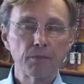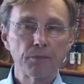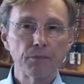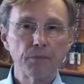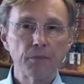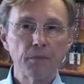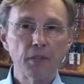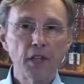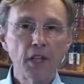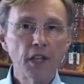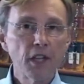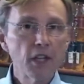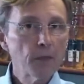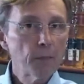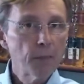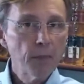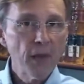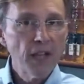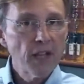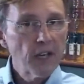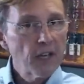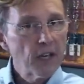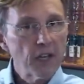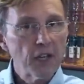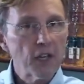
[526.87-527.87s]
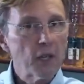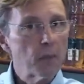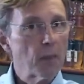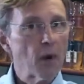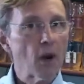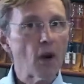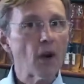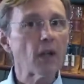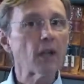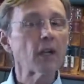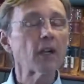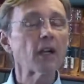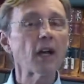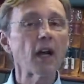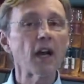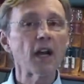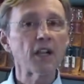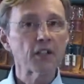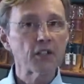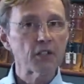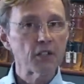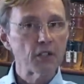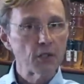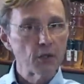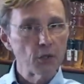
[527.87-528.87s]
independent of the American
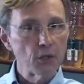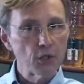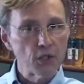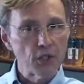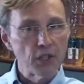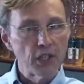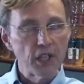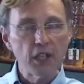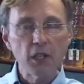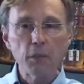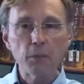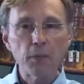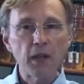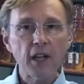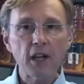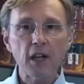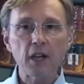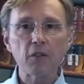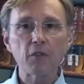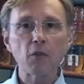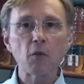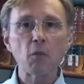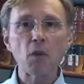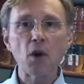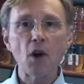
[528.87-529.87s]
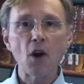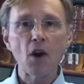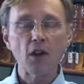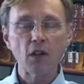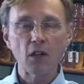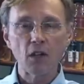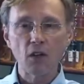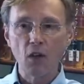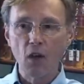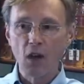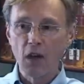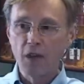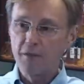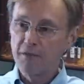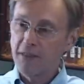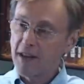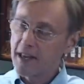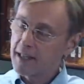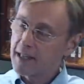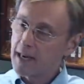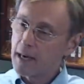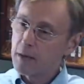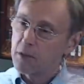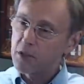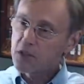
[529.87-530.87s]
Constitution, independent of American law. In
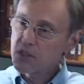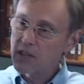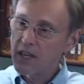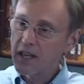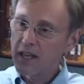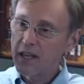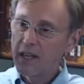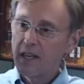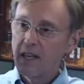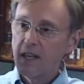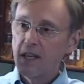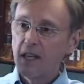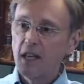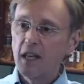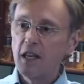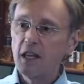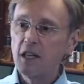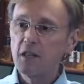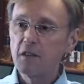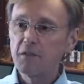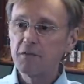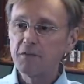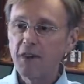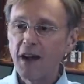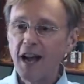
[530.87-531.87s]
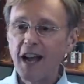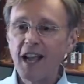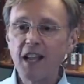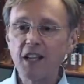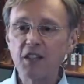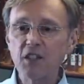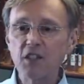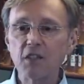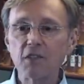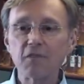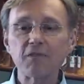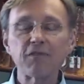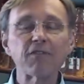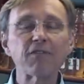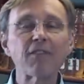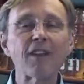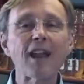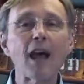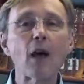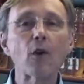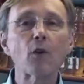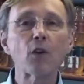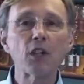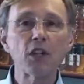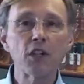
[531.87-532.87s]
fact, I would say in defiance and
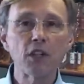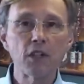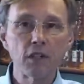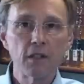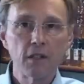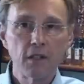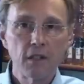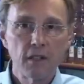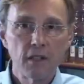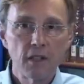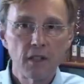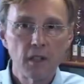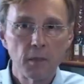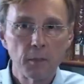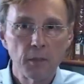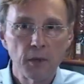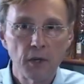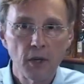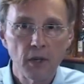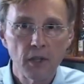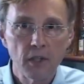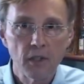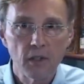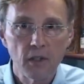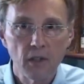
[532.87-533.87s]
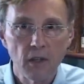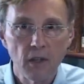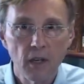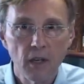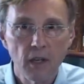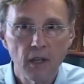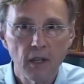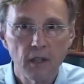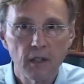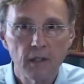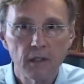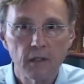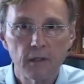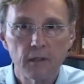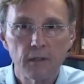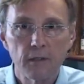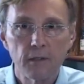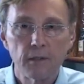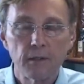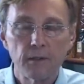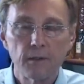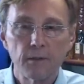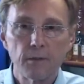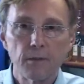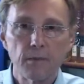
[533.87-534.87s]
flouting American law.
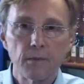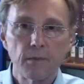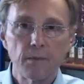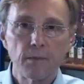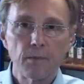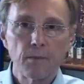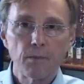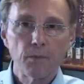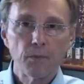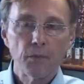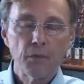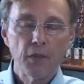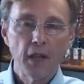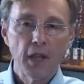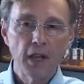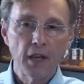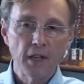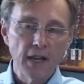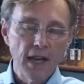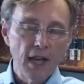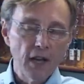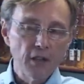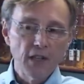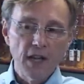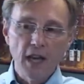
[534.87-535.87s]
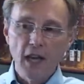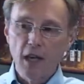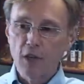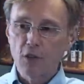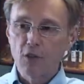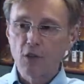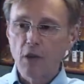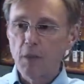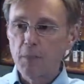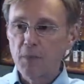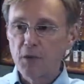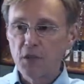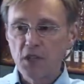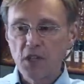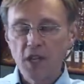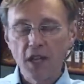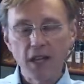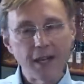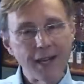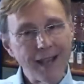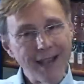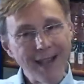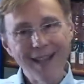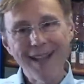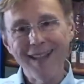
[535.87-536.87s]
And now Donald Trump is saying, hey,